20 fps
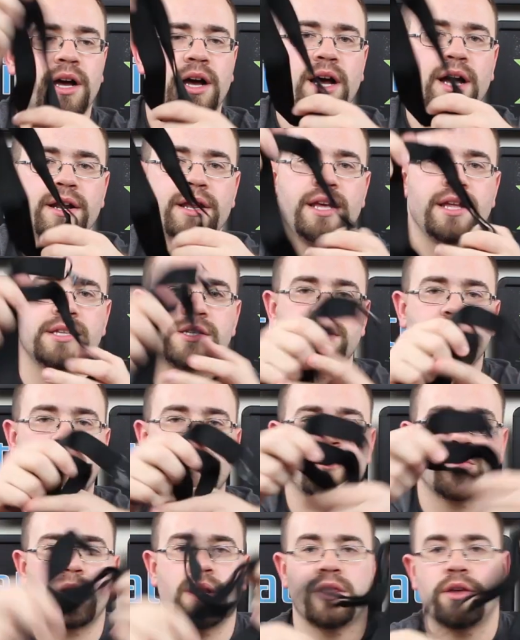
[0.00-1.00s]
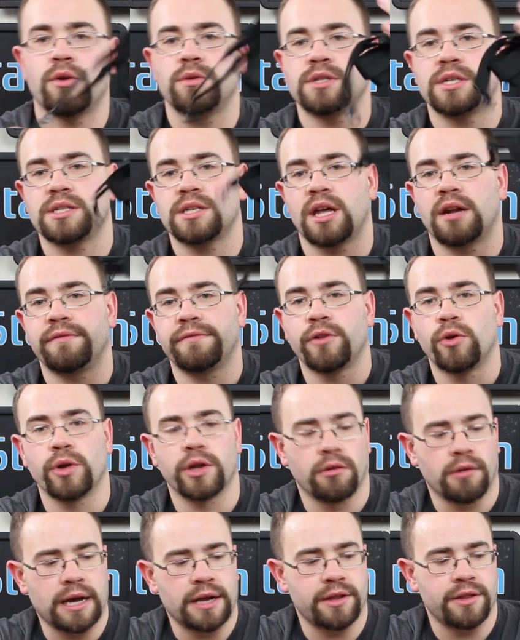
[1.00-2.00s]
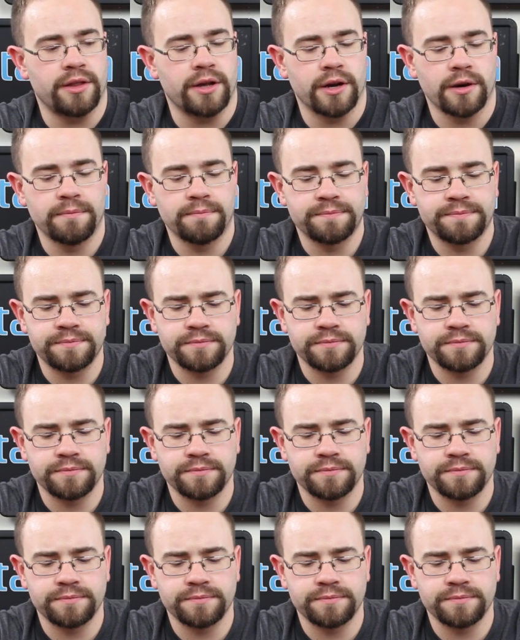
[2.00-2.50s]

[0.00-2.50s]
Ah, neat. So they give you one of those. It's kind of floating around in there.